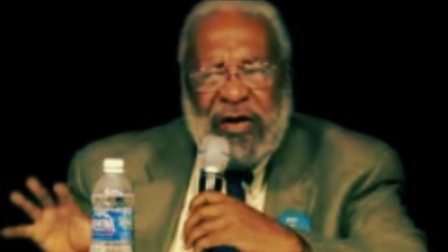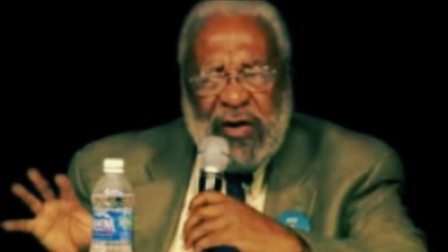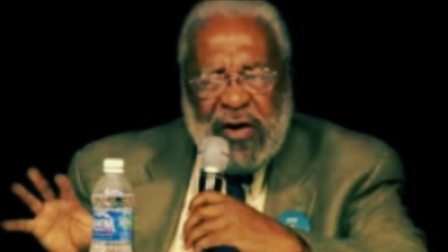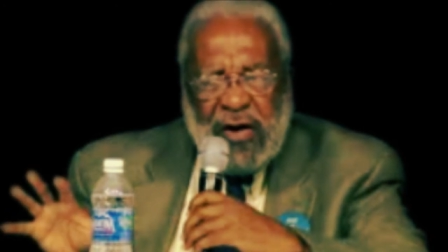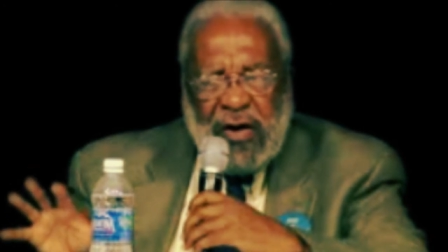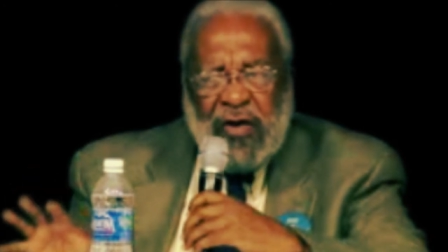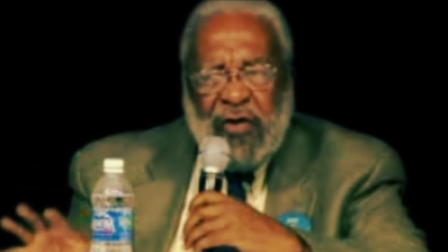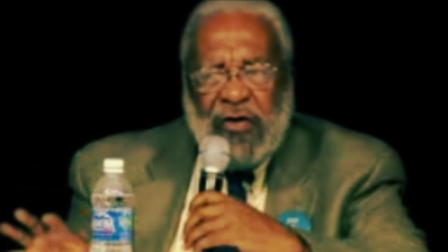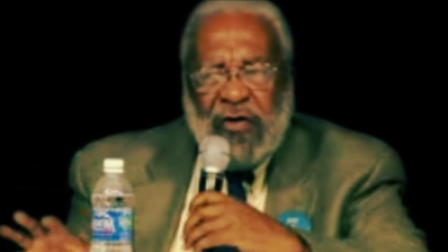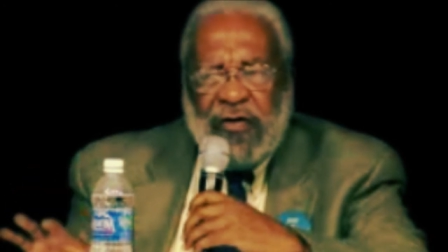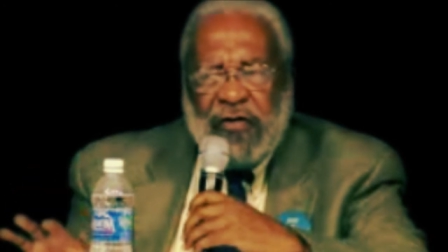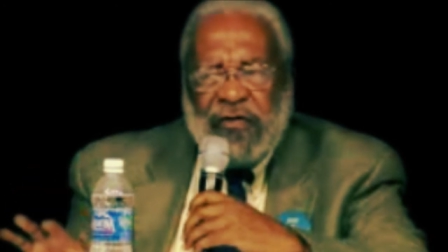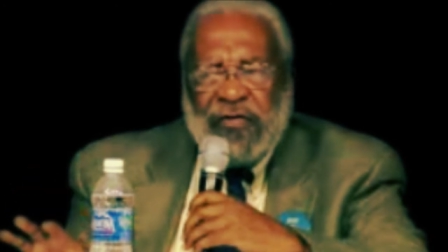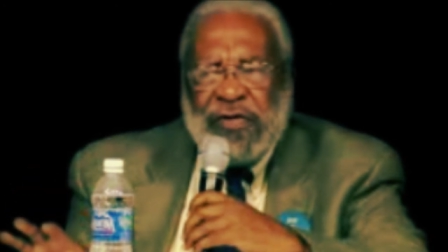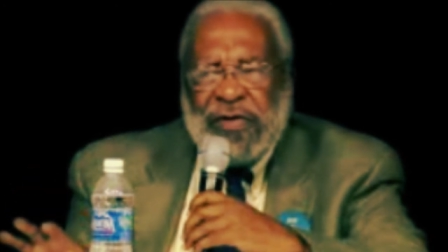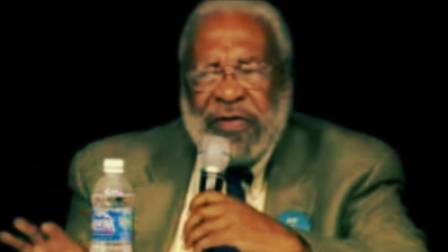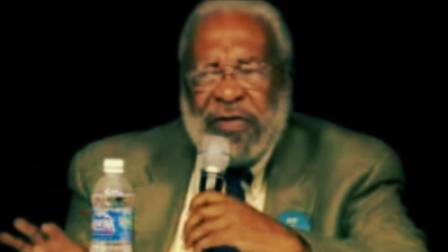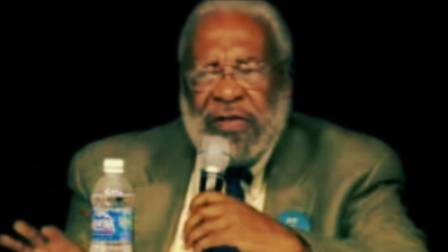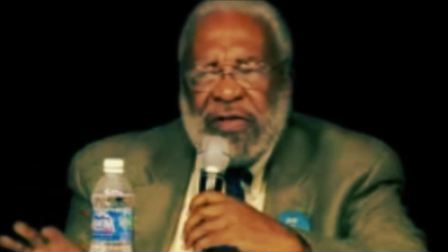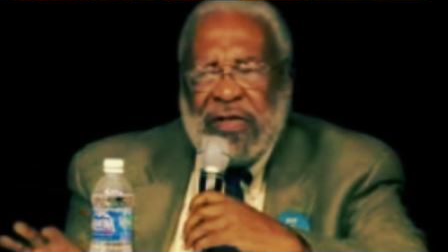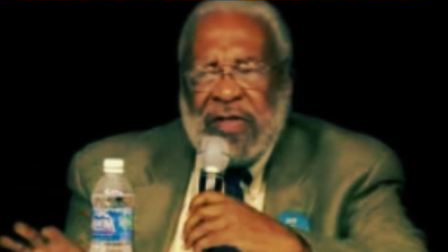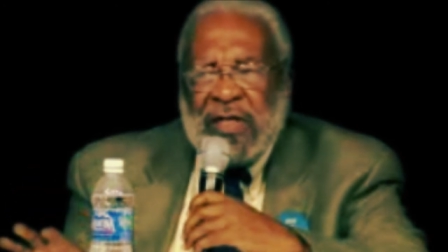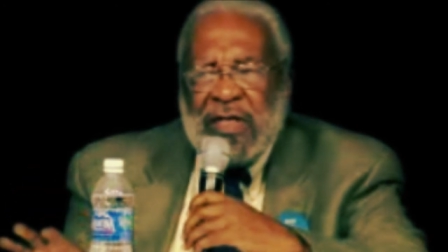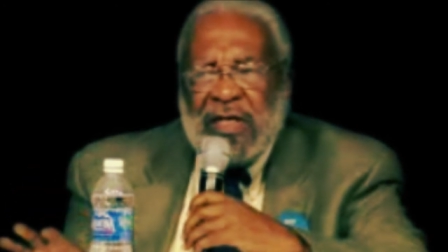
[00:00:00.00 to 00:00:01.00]

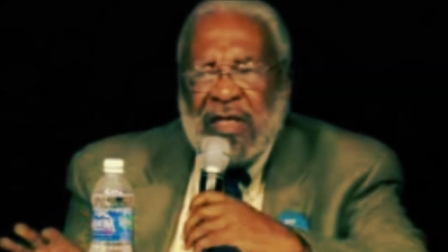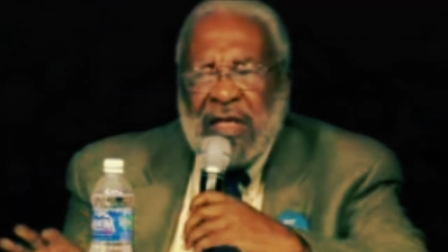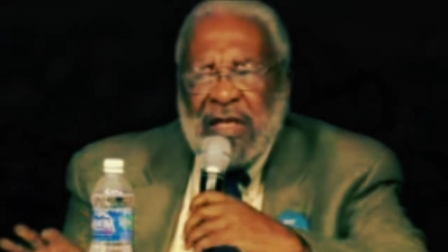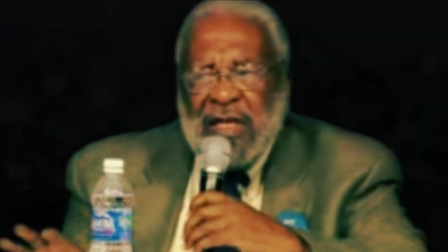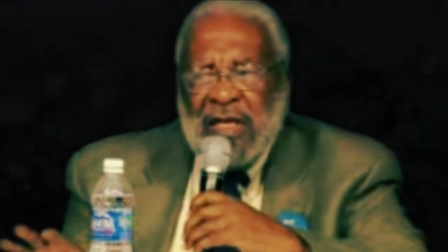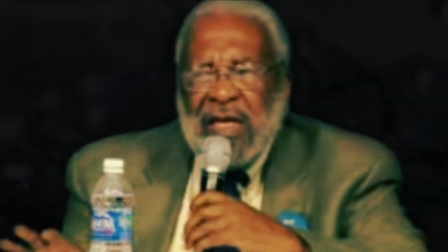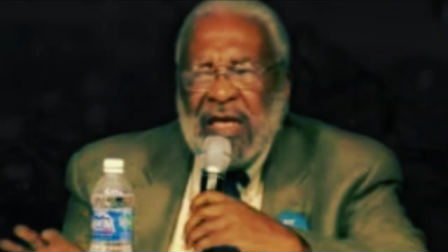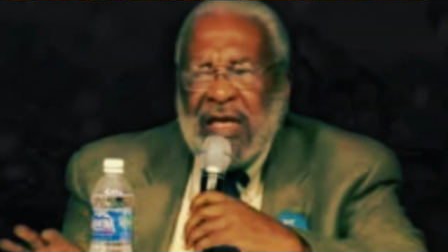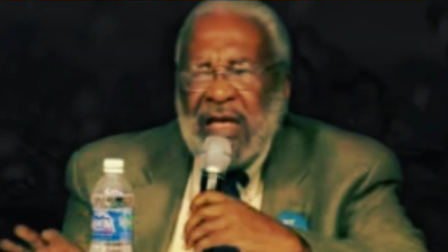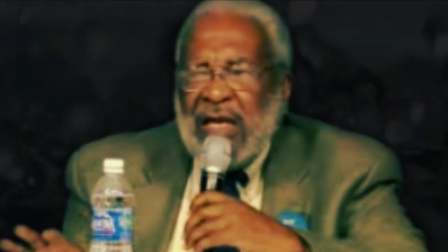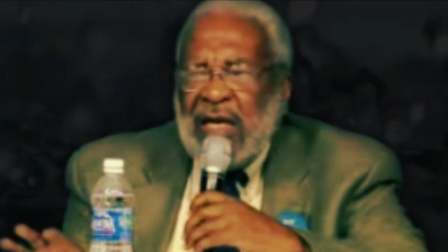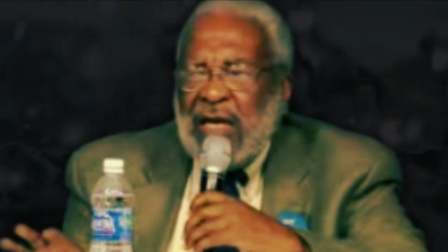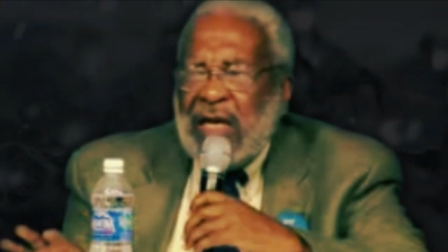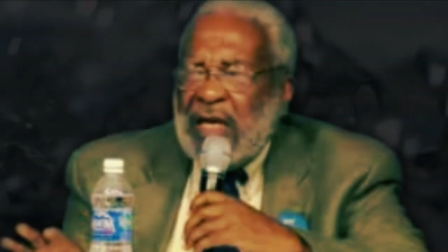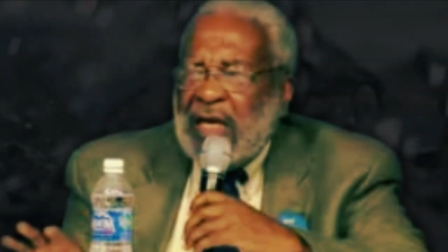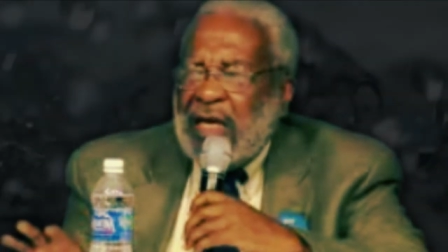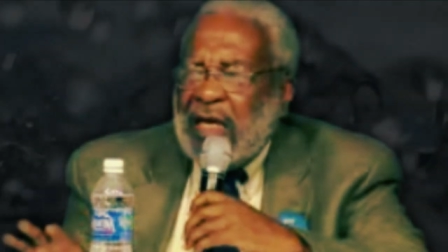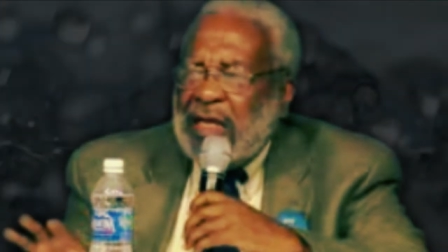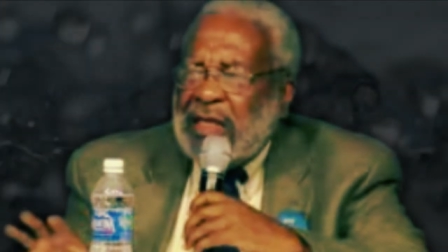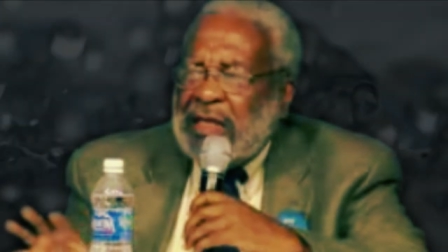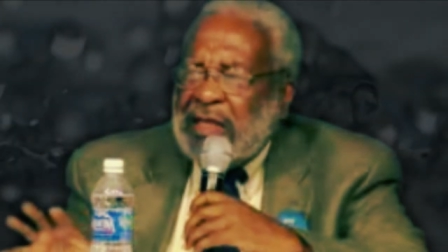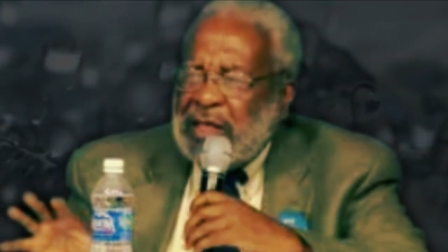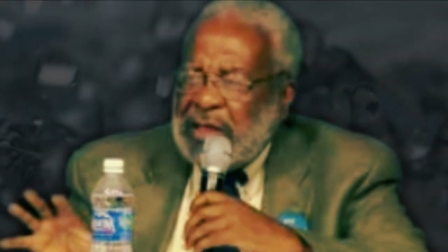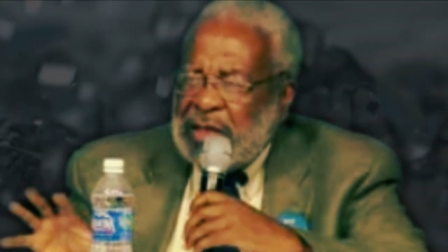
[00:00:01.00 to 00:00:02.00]
oaths,
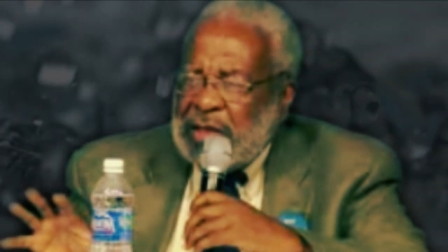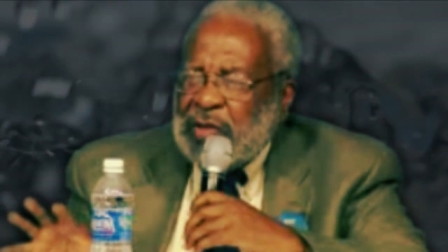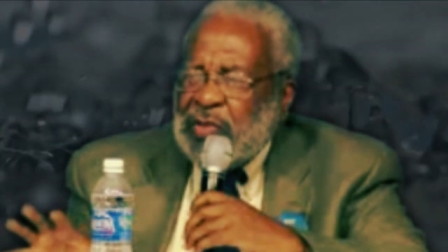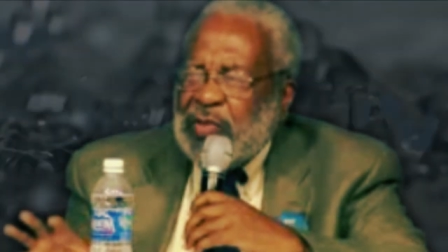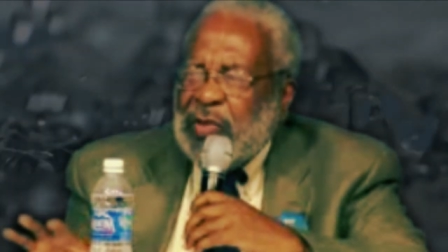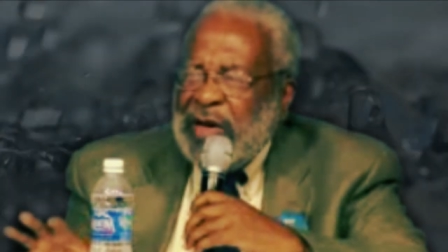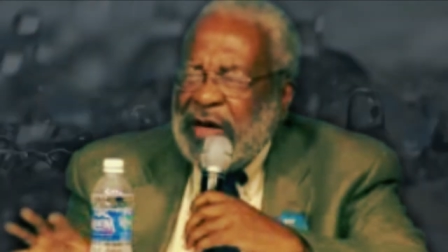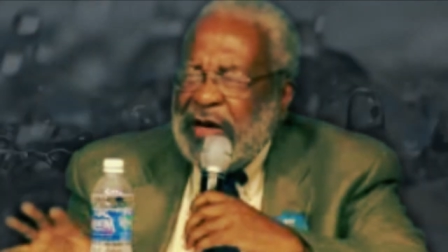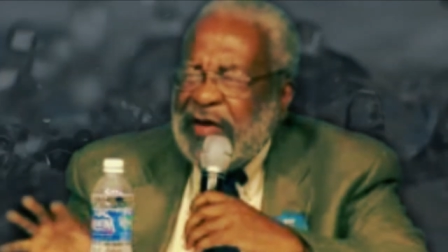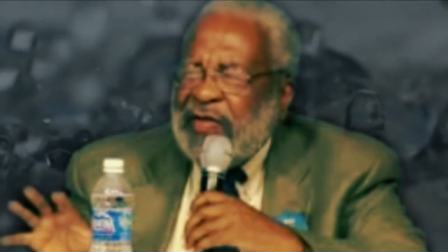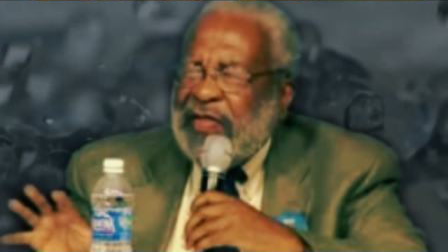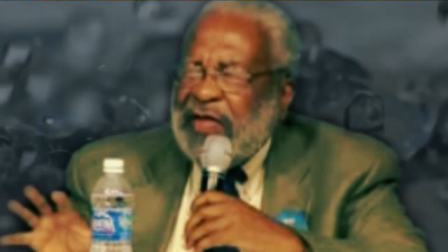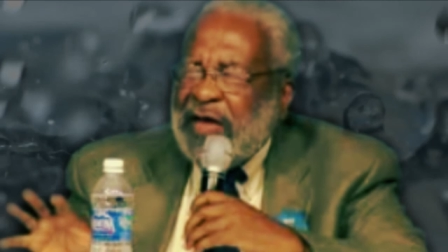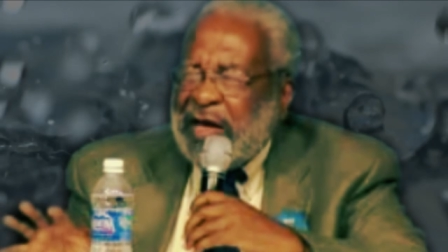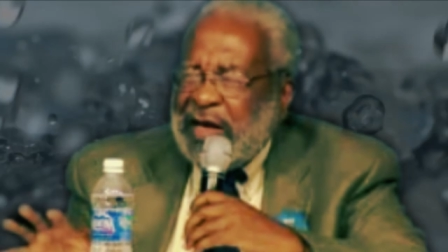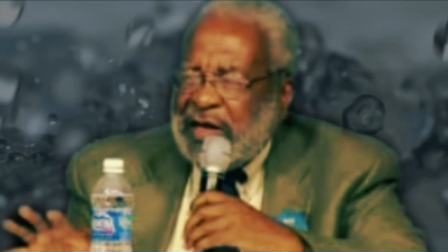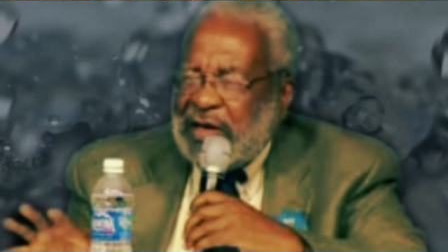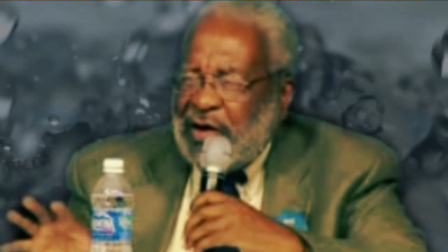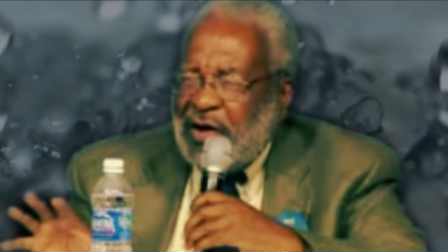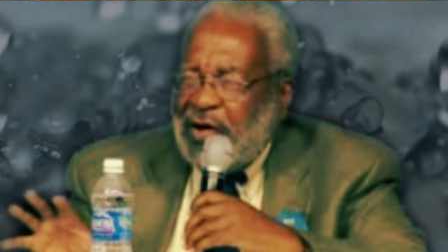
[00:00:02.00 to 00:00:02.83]
to swear that